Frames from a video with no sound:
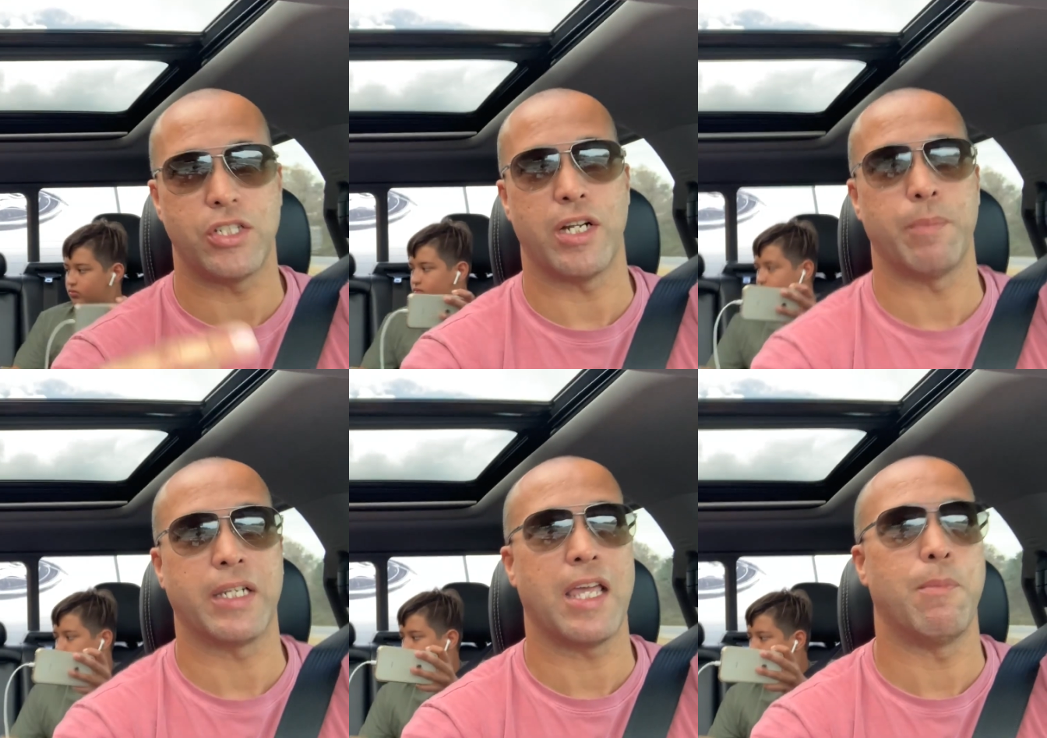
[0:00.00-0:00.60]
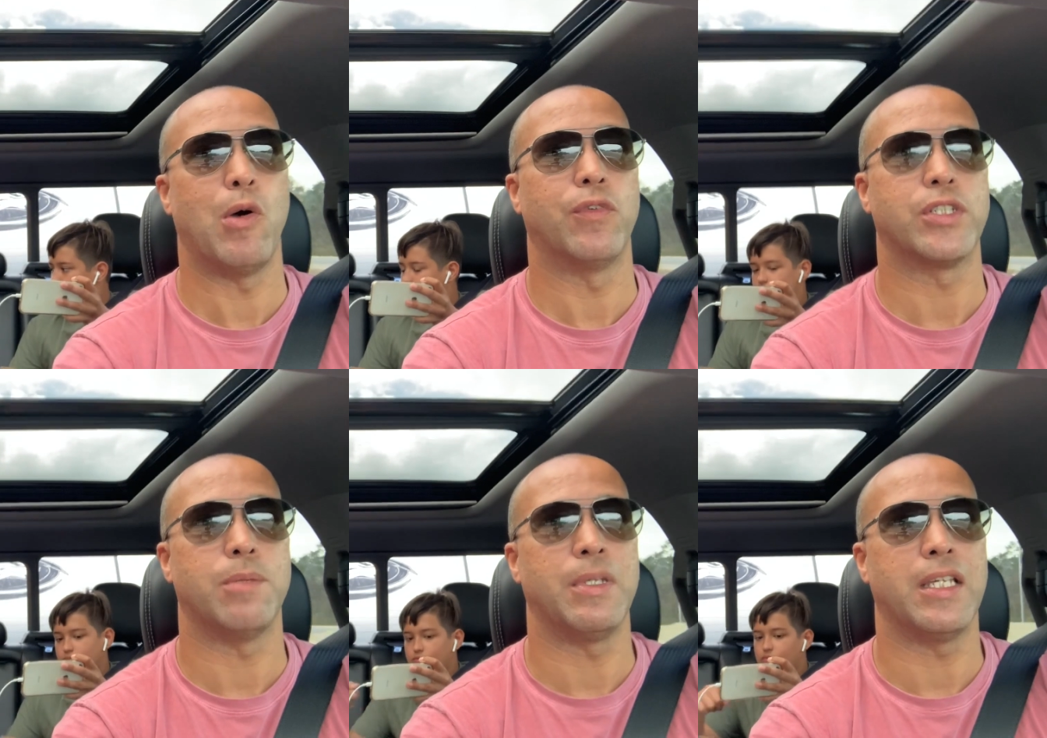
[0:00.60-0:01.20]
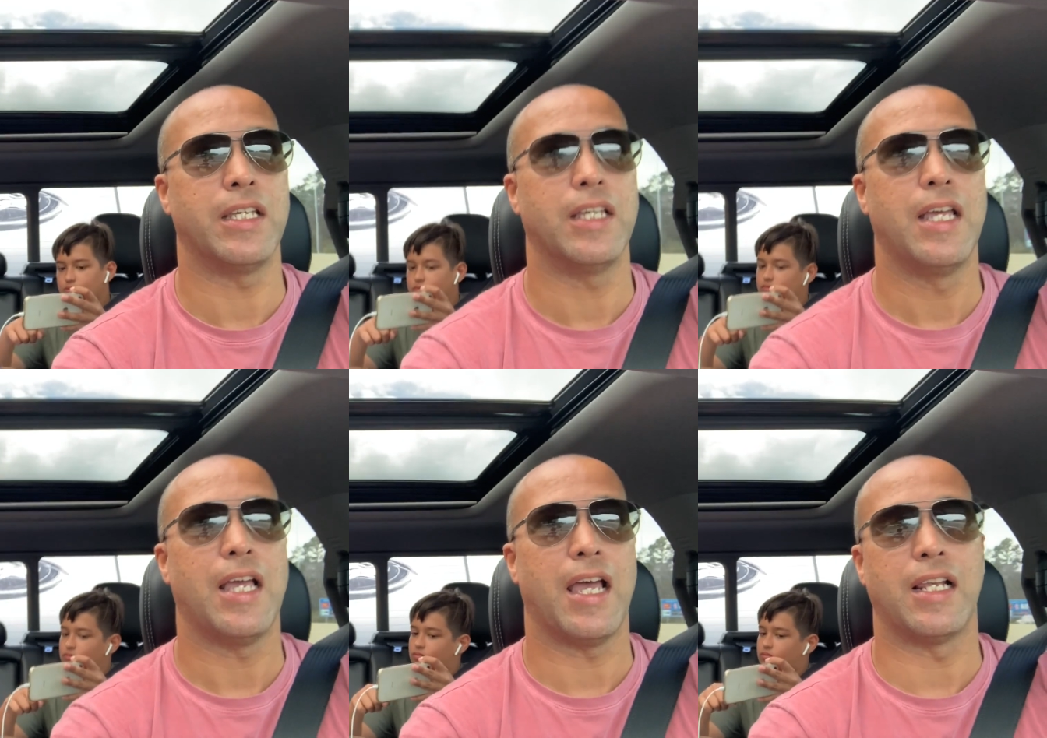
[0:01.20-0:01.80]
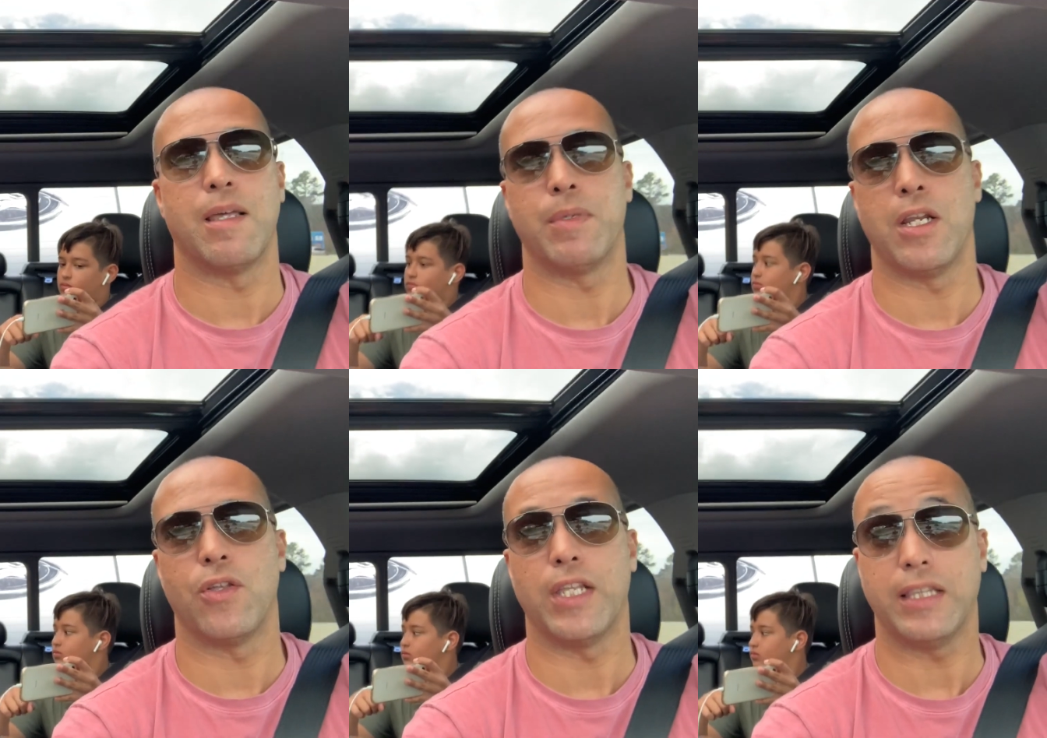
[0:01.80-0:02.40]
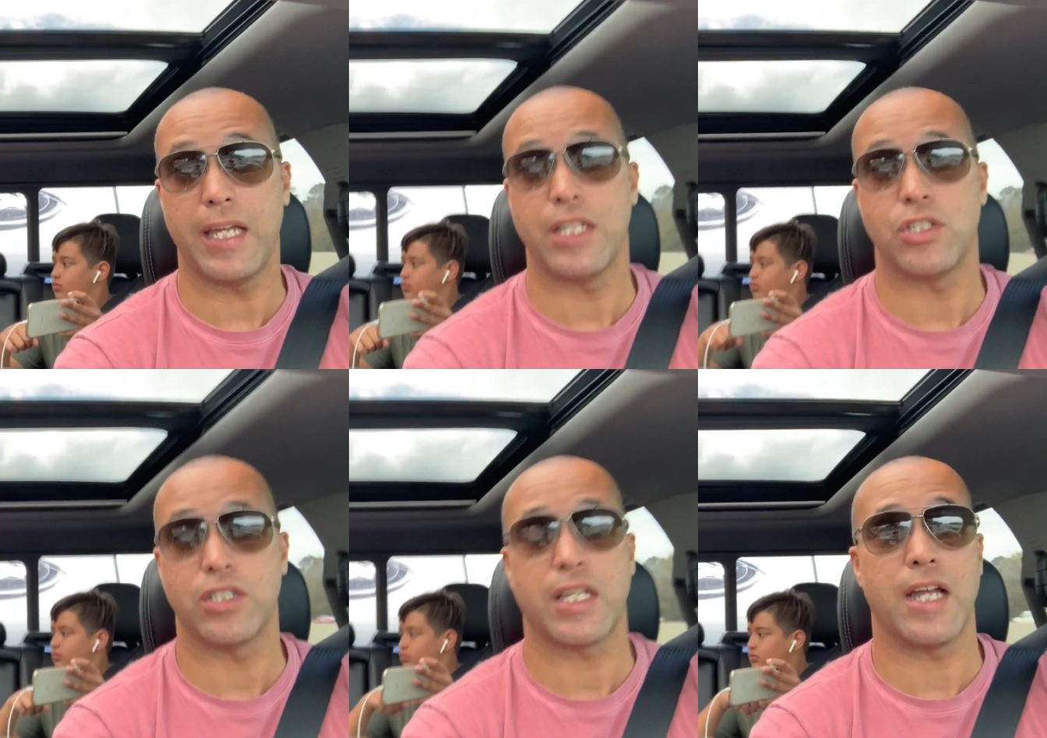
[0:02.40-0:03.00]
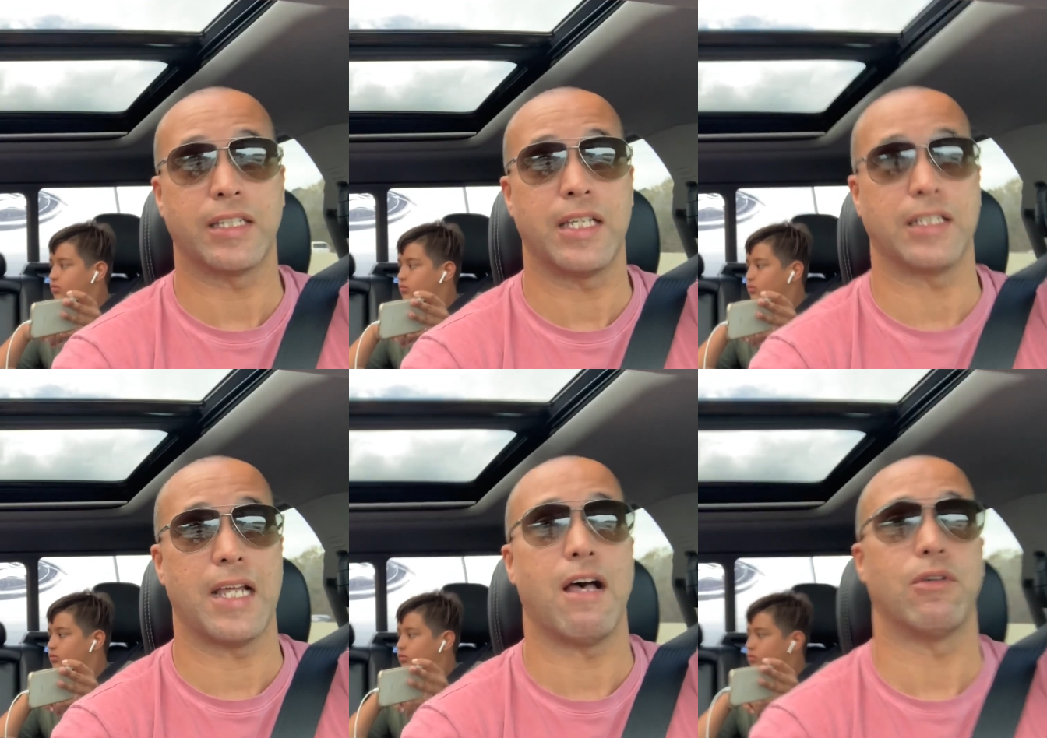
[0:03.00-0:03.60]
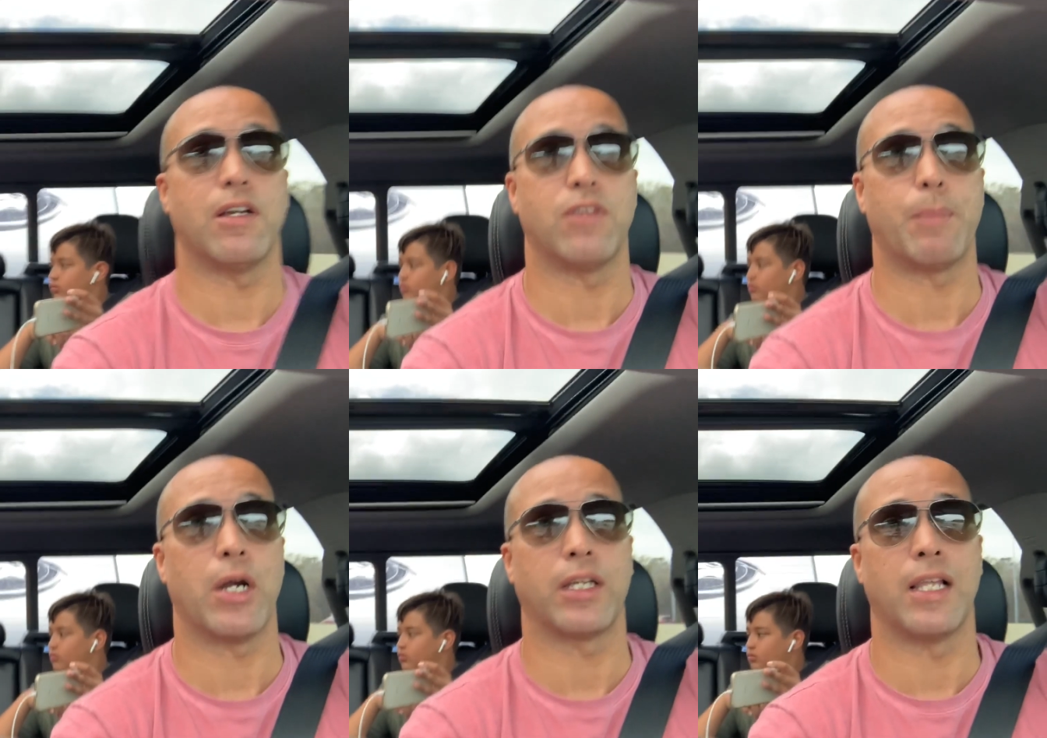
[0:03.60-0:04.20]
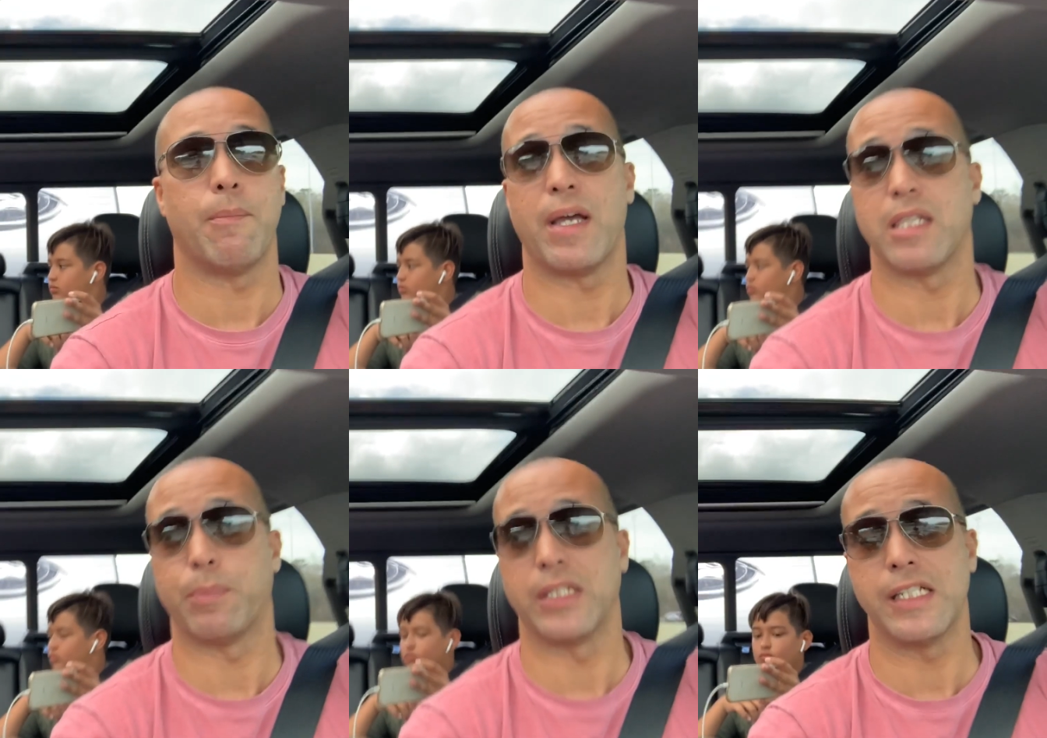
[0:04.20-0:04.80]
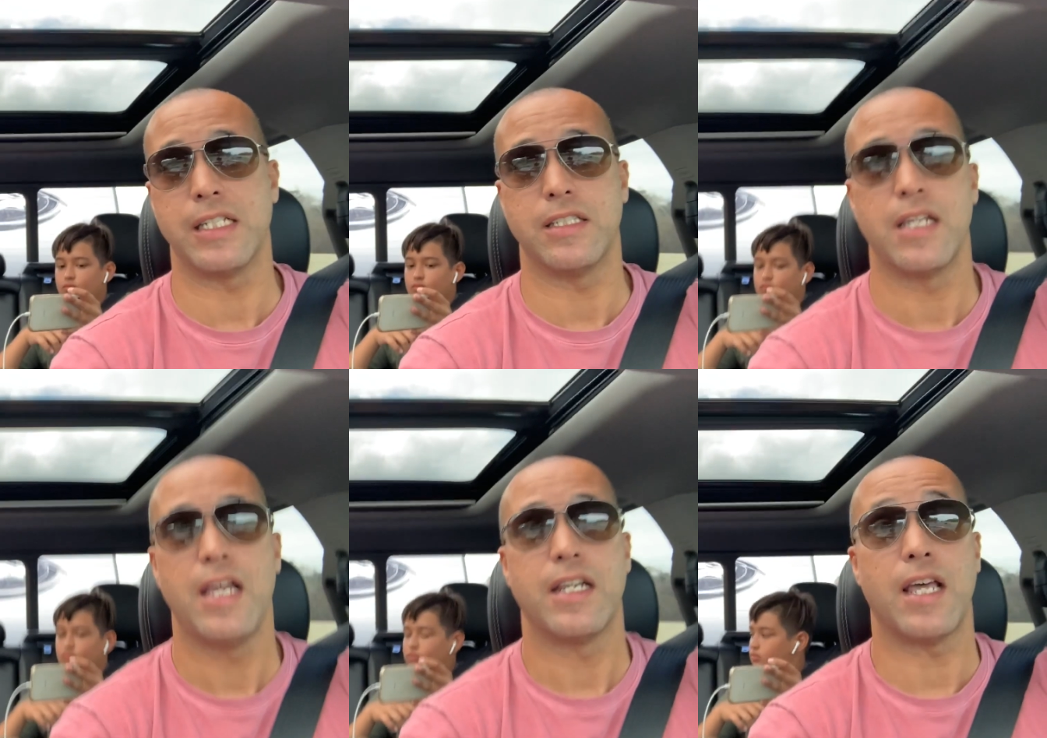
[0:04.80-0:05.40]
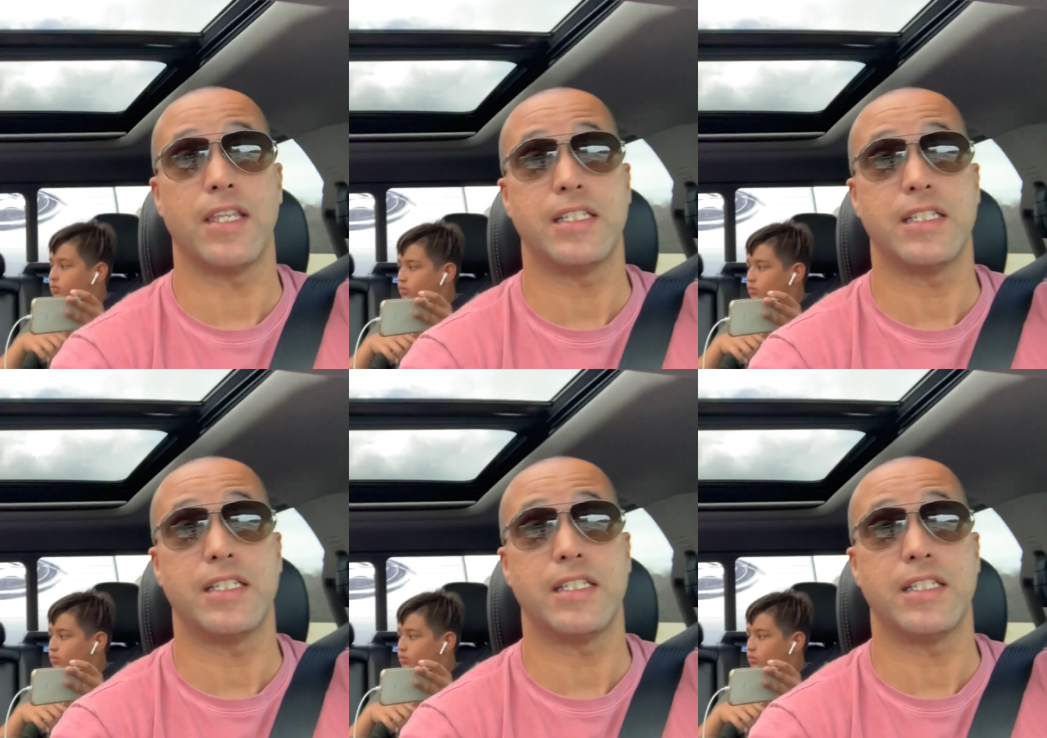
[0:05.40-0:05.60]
Speaker 1: the gentleman came over to me and let me know that they had just gotten kicked out of the parking lot by the police. Now, they